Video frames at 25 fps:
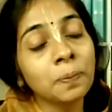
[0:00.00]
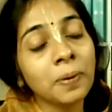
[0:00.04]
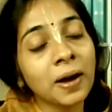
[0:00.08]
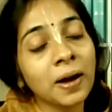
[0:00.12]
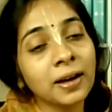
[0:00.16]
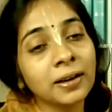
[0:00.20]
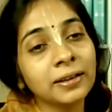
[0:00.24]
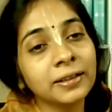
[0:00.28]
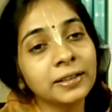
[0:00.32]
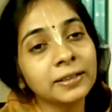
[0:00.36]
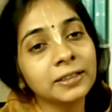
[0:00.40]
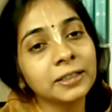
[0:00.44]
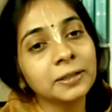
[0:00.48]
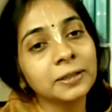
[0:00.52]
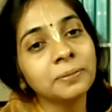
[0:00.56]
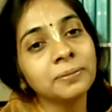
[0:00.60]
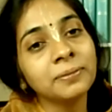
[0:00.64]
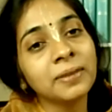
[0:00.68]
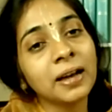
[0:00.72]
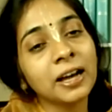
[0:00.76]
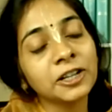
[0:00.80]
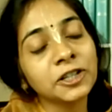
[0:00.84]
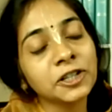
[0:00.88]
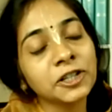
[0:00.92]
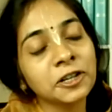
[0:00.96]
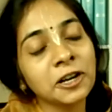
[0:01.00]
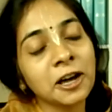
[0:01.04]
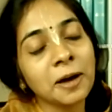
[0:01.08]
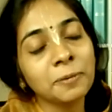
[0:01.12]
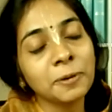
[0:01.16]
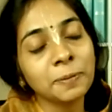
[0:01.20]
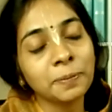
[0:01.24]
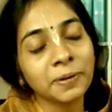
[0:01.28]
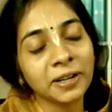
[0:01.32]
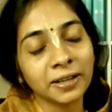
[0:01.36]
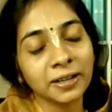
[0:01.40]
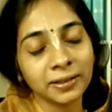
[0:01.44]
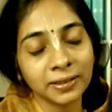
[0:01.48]
upahritam ashnami
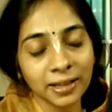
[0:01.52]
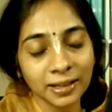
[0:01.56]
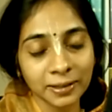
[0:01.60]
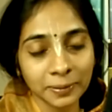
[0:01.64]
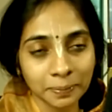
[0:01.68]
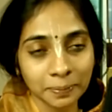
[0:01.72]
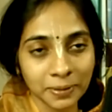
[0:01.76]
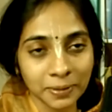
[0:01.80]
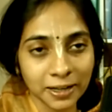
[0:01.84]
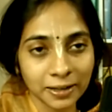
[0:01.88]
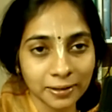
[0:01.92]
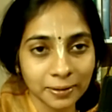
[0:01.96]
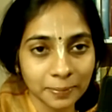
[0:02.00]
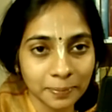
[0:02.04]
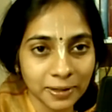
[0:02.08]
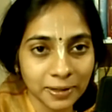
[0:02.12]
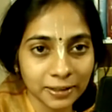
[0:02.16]
prayatmatmaya.